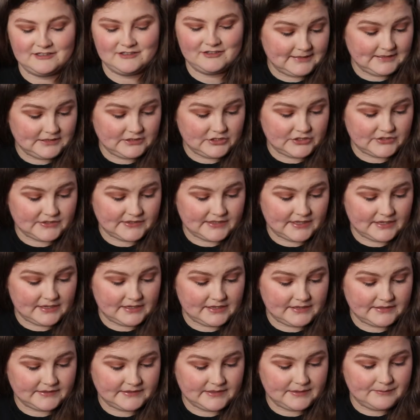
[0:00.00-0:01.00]
and it just
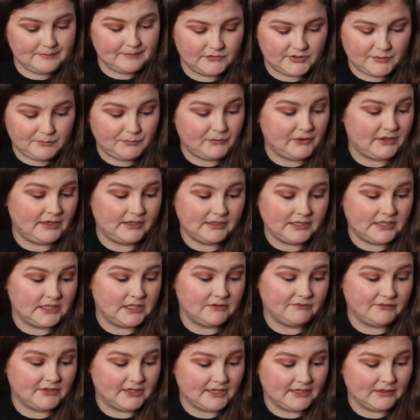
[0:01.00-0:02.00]
says something in
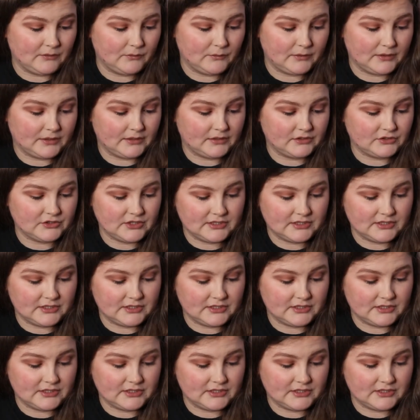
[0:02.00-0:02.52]
another language,